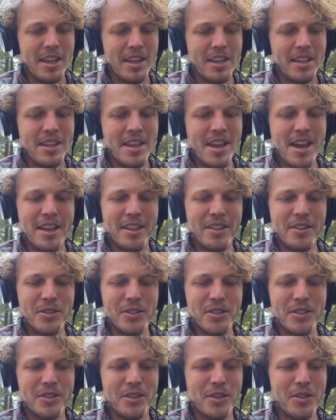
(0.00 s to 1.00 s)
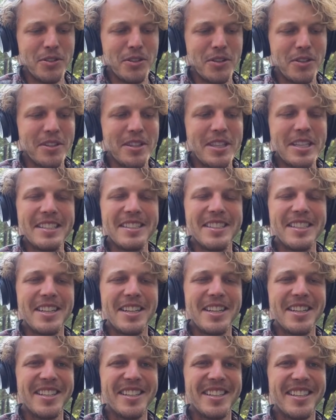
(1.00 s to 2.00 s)
yeah, those are things that
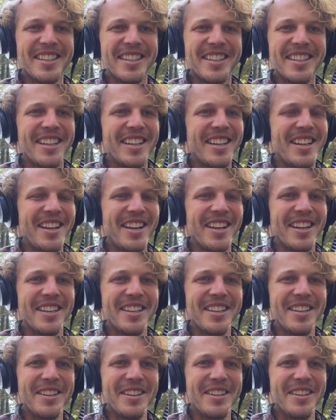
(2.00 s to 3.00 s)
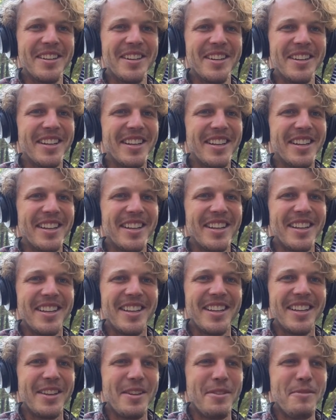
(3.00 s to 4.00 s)
I can
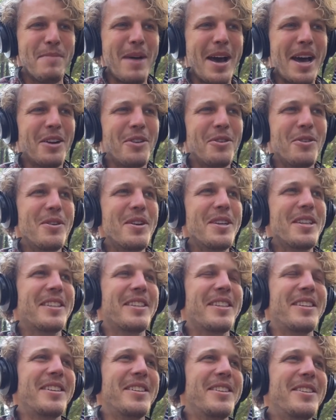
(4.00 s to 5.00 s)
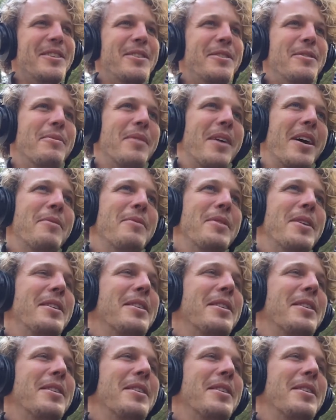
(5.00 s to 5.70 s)
battle with. I mean,